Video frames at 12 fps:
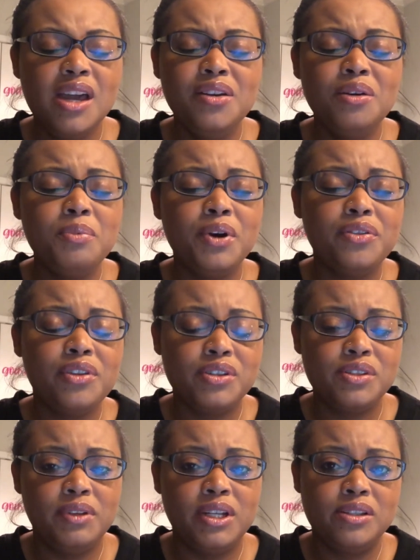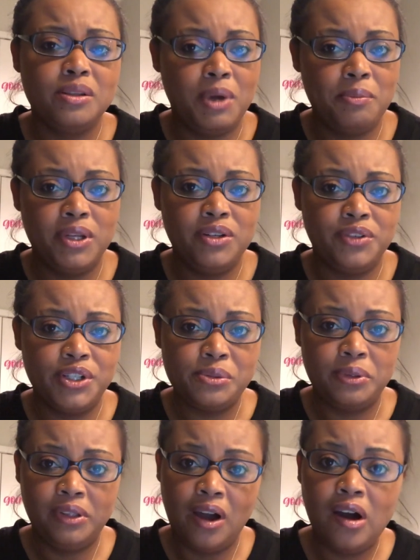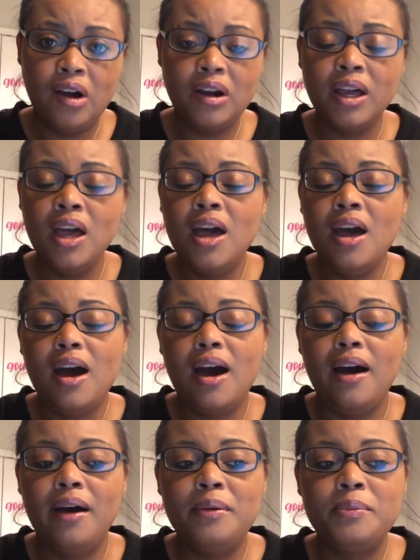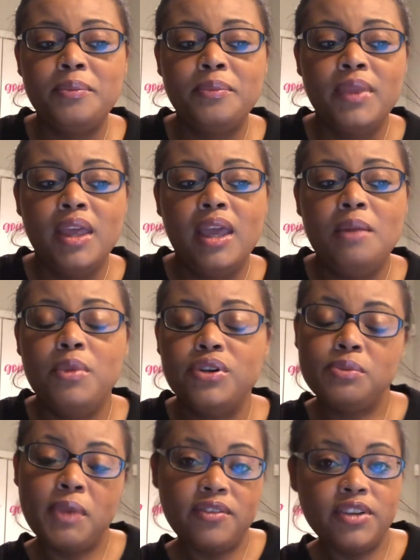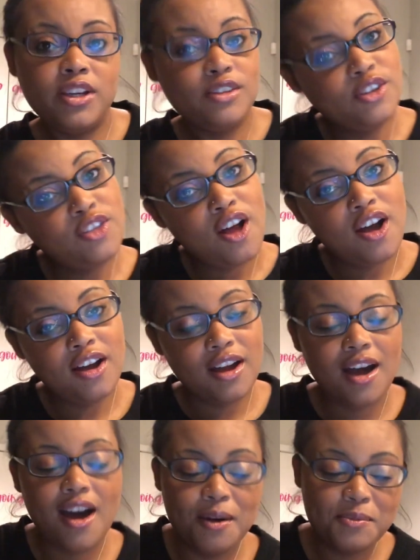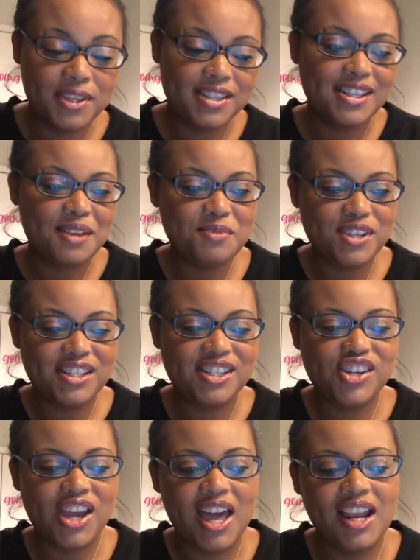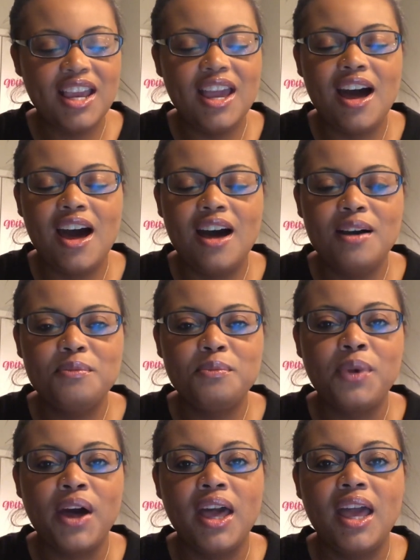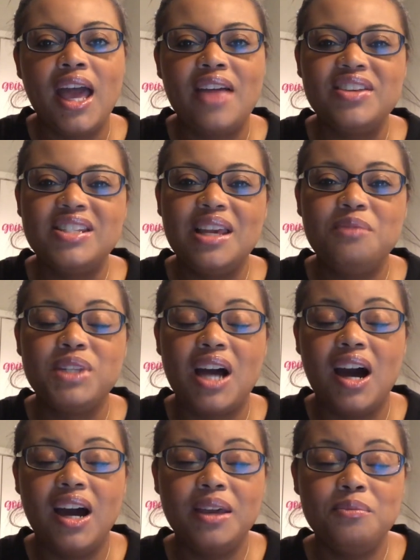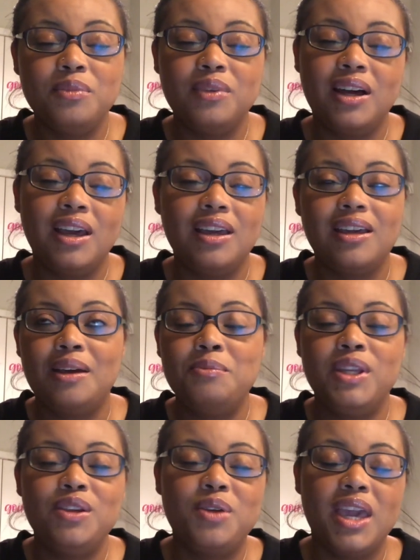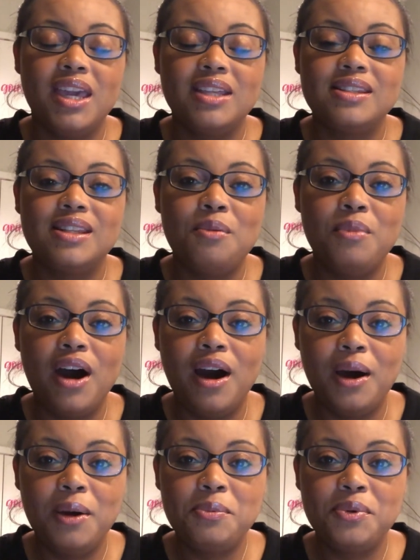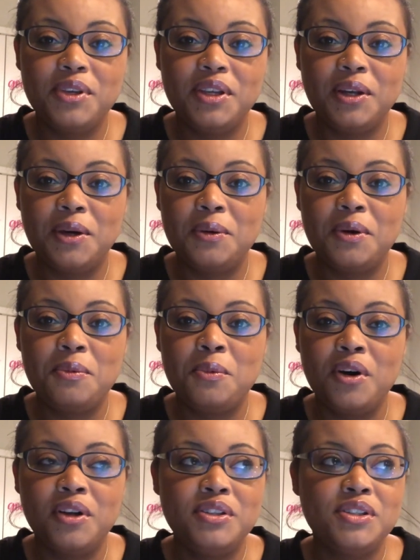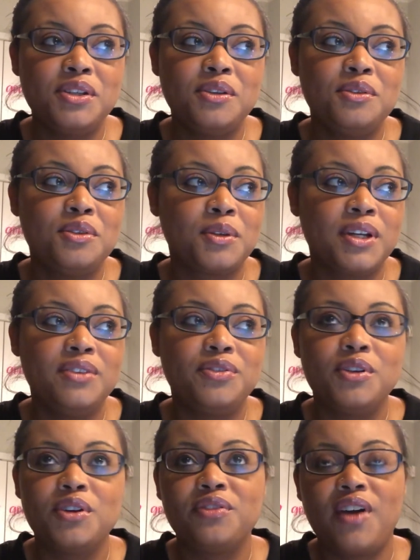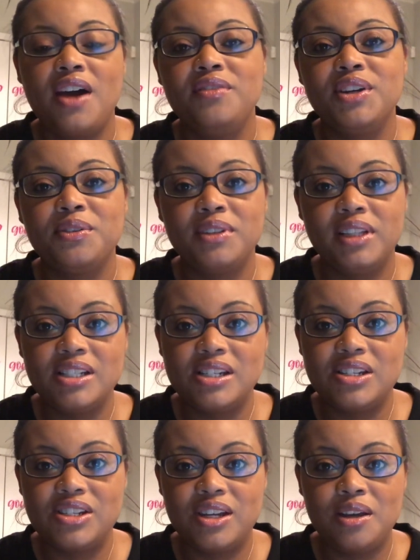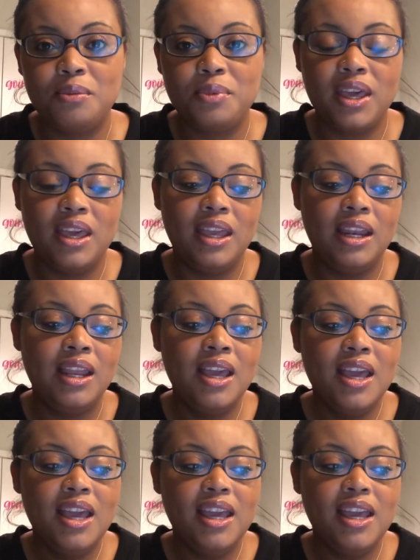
I know both of those videos about my divorce were long, and most of my videos are long because I'm just chatty, but at the same time, like, I mean, you can't sum up, a 1, 2, 3, 4, 5 year relationship in,